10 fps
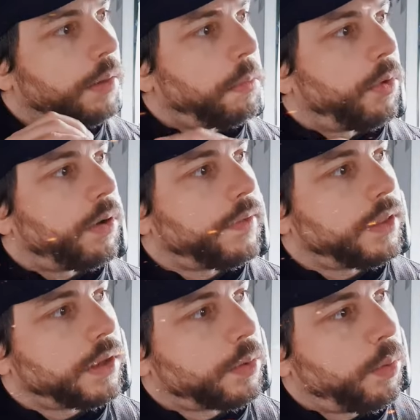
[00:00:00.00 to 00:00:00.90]
More
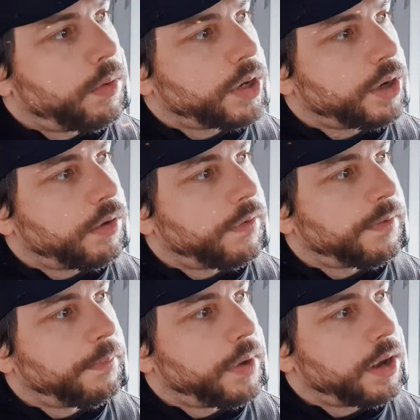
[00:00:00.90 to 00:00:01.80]
than a quarter of
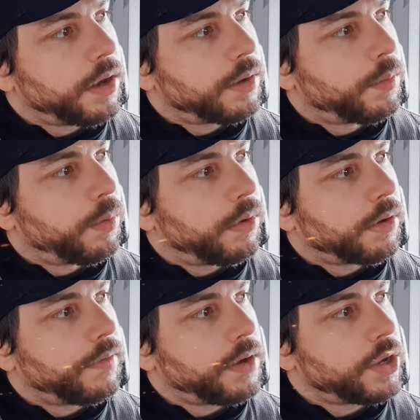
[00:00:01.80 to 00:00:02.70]
a million
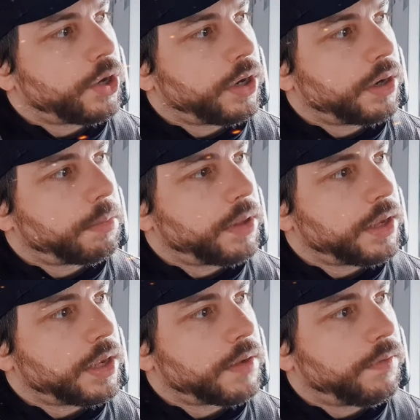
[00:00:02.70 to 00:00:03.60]
workplace training
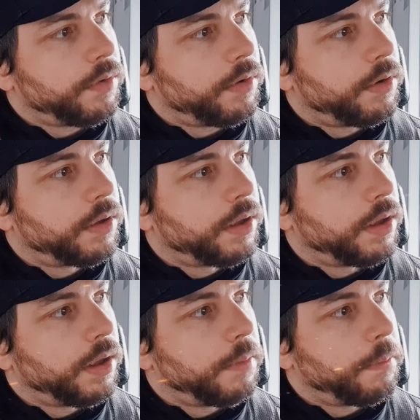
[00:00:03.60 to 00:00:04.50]
places for
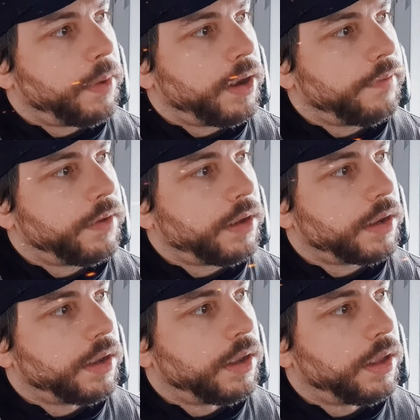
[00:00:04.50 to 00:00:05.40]
benefit
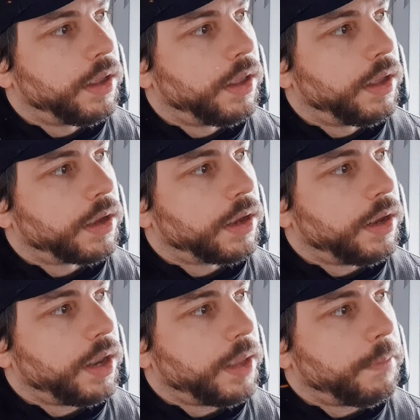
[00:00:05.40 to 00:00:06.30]

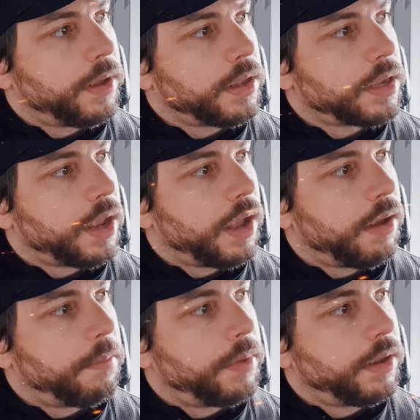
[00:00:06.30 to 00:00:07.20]
claimants
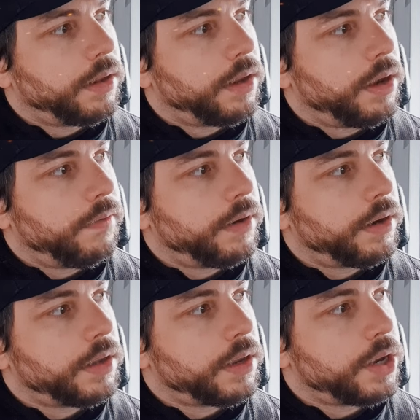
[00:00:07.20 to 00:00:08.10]
have been delivered
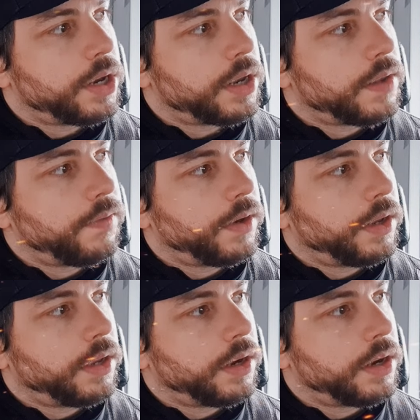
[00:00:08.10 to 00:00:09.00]
in just 3
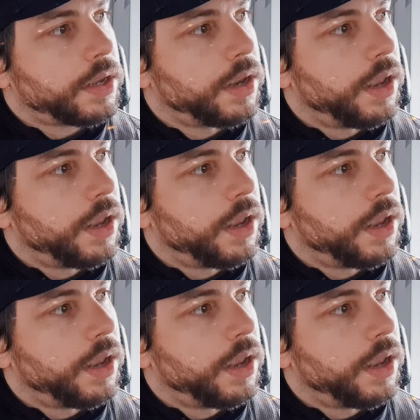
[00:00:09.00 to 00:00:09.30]
years.